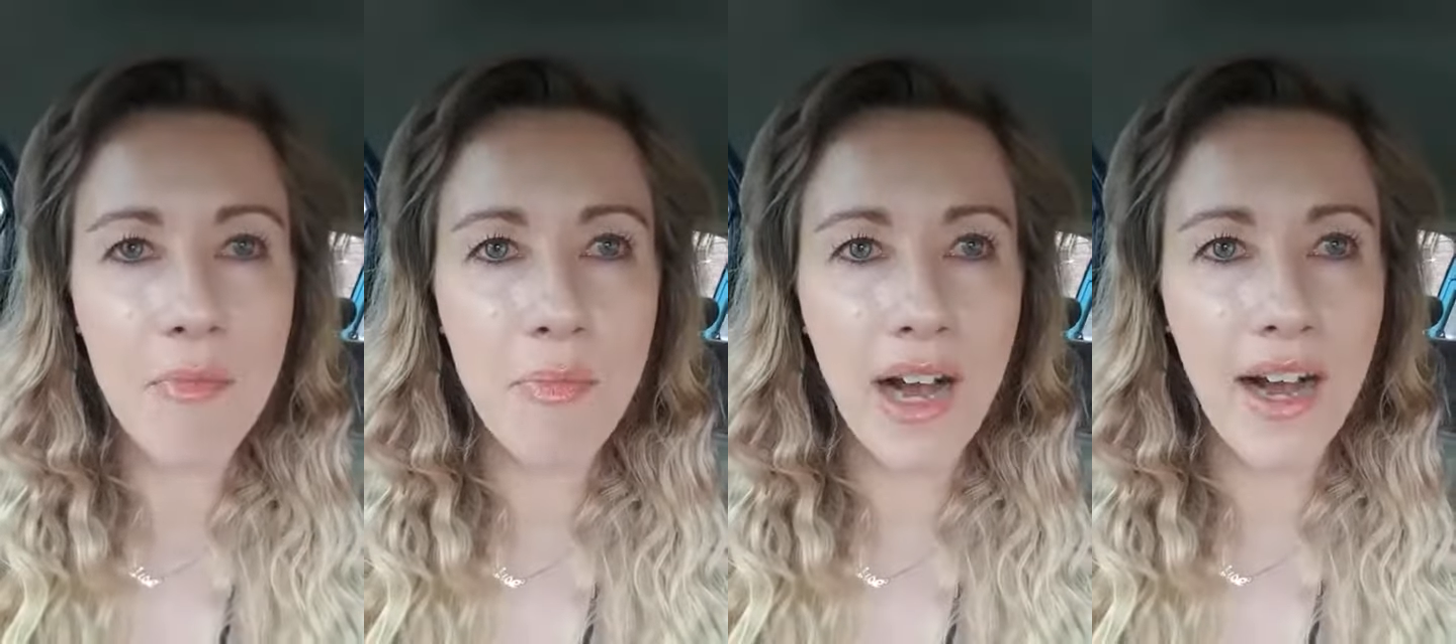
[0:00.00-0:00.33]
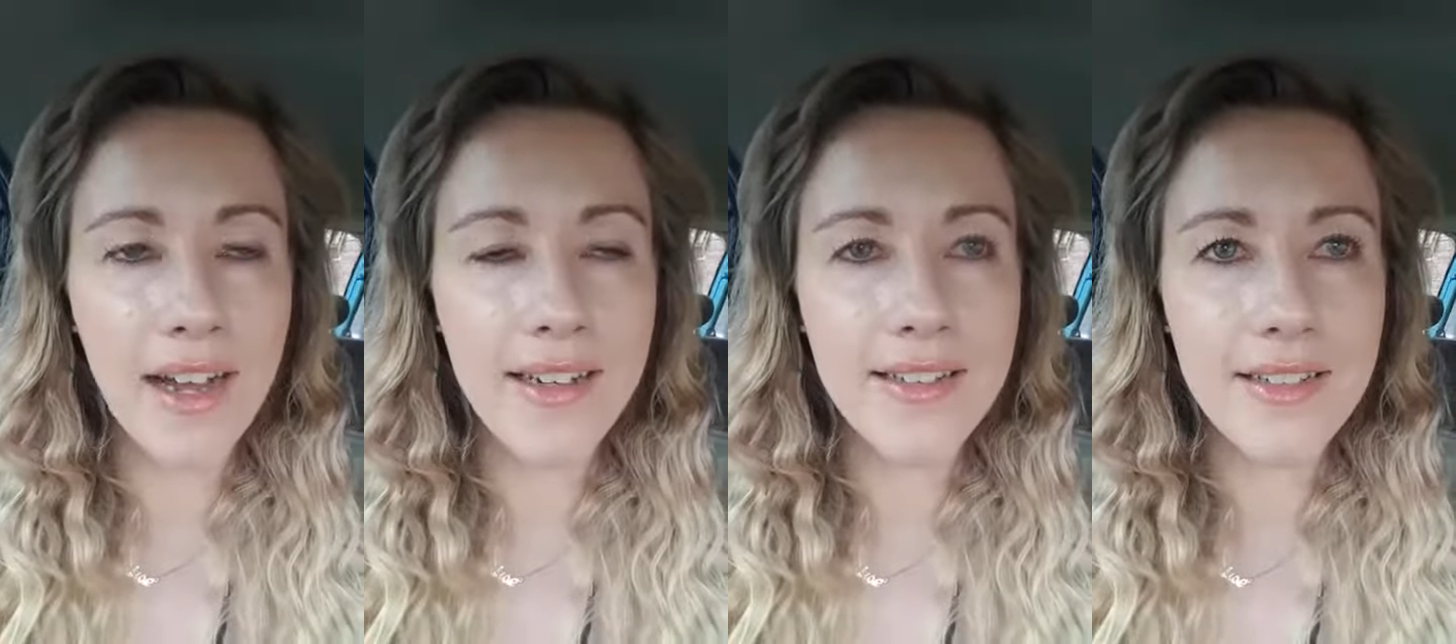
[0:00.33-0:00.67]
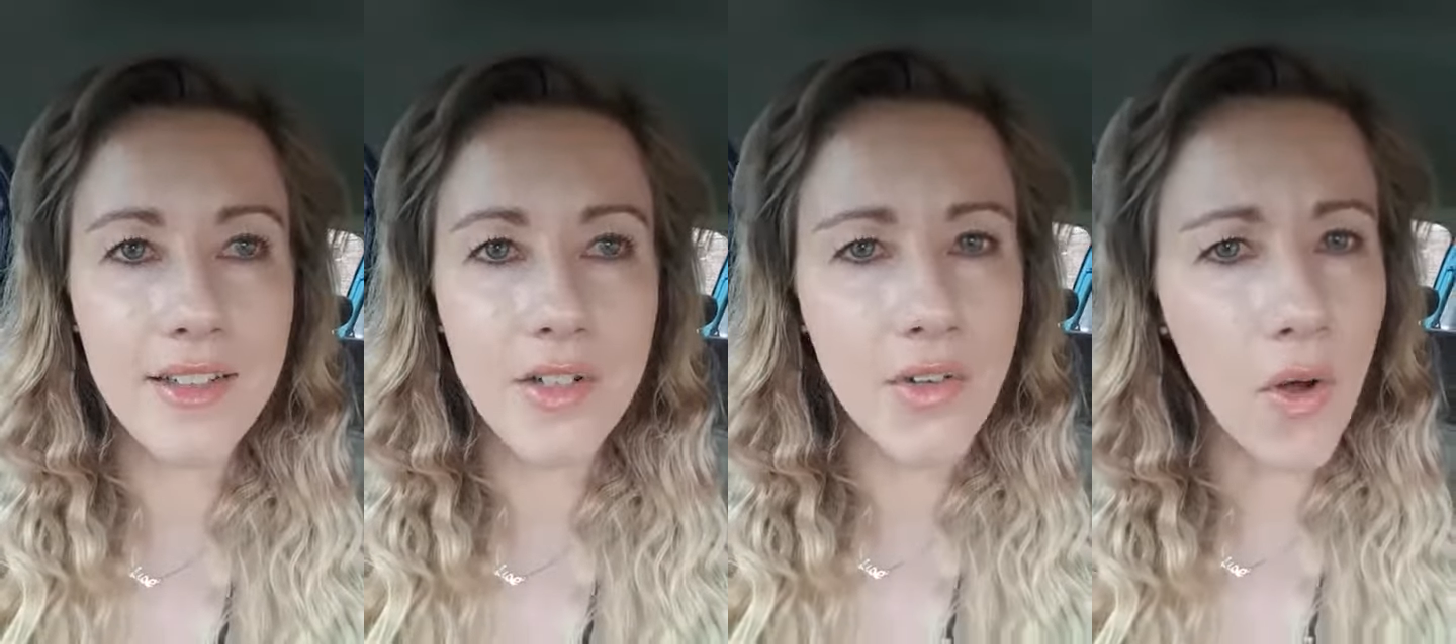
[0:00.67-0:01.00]
but
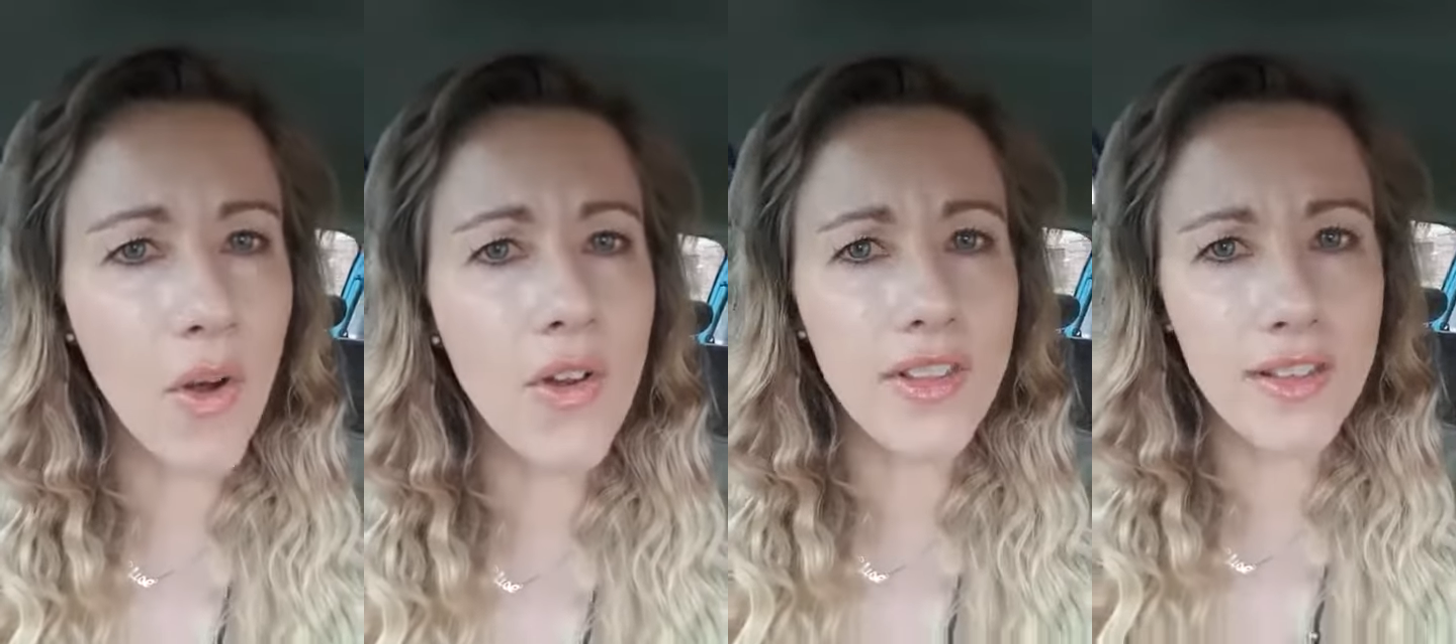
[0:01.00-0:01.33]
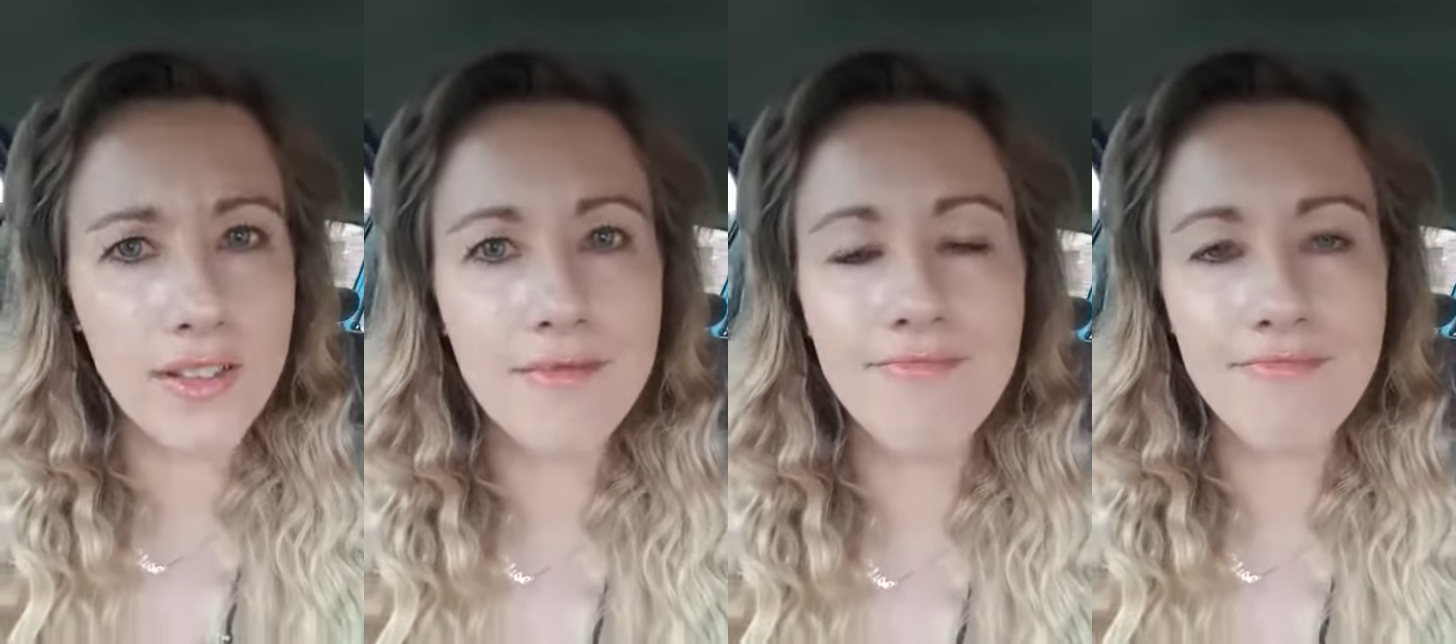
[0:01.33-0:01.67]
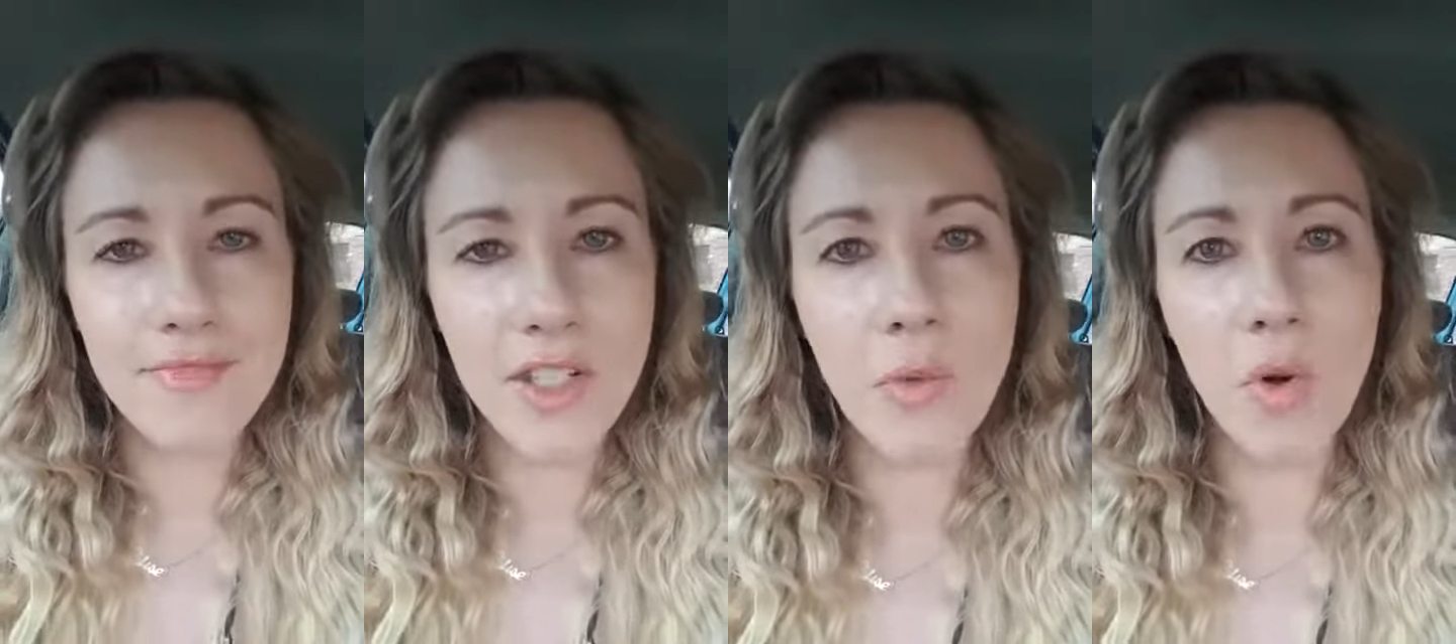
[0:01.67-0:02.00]
you know that
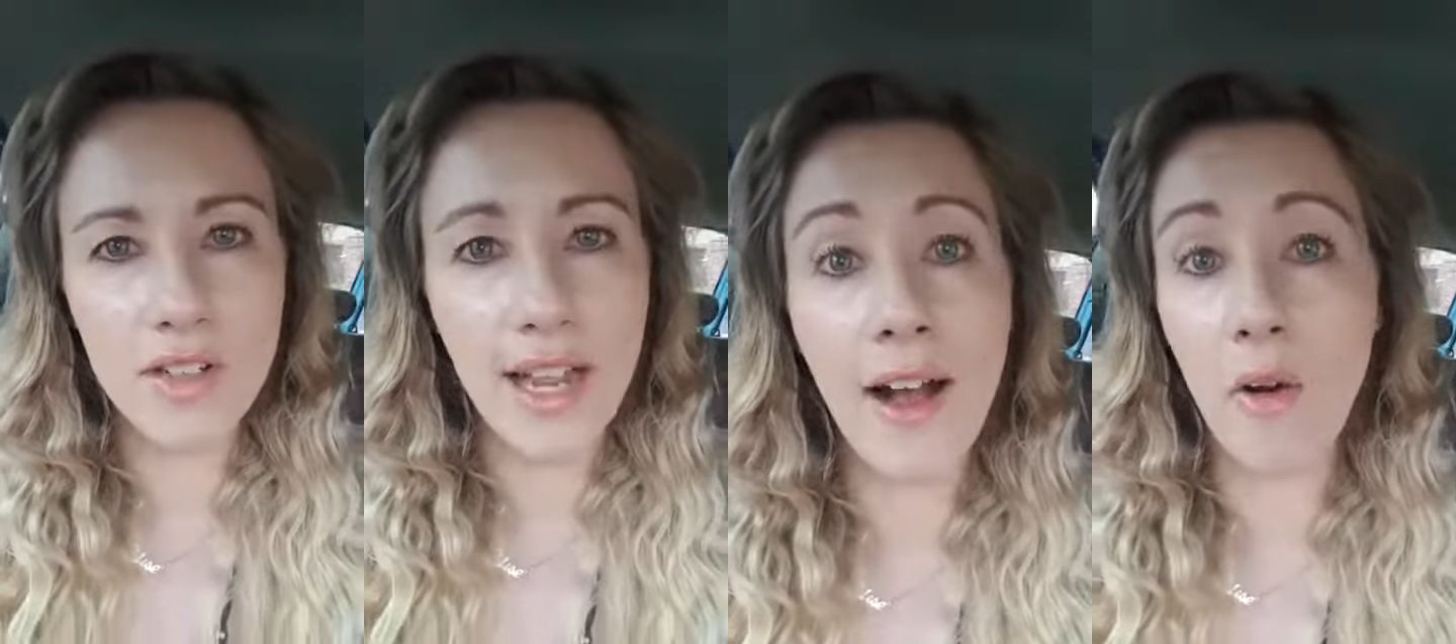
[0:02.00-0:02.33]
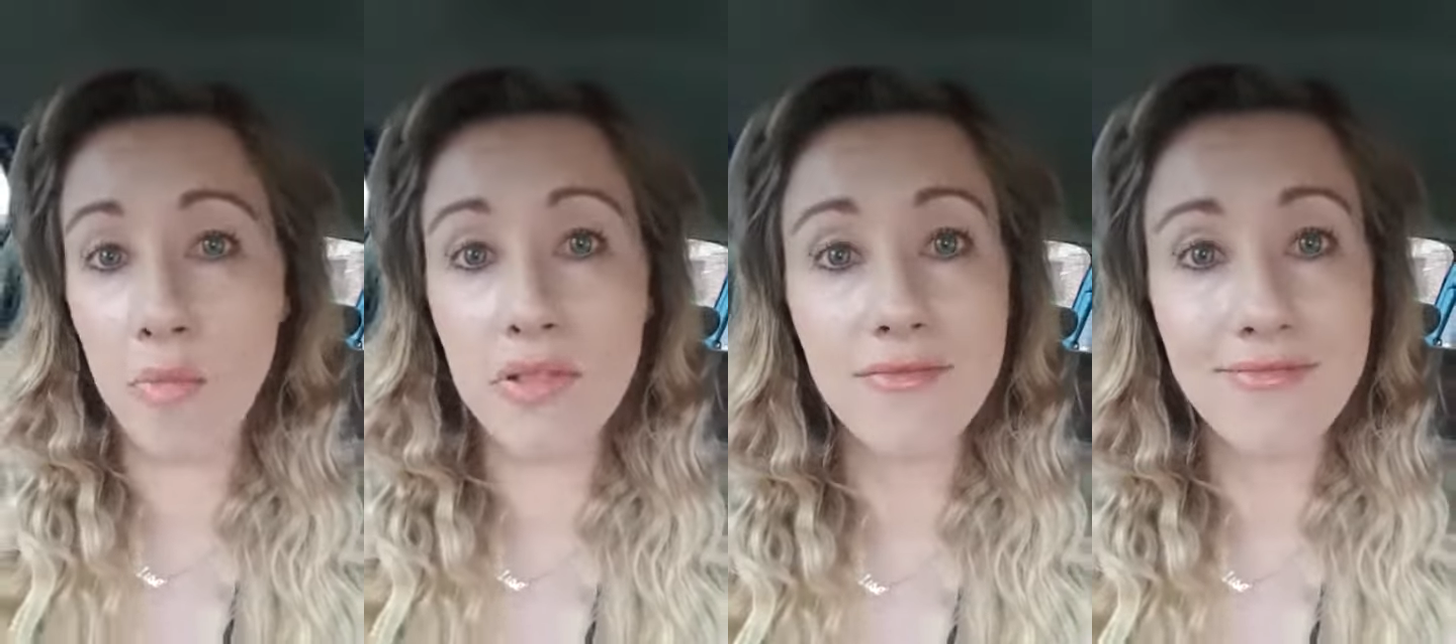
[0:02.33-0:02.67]
you want help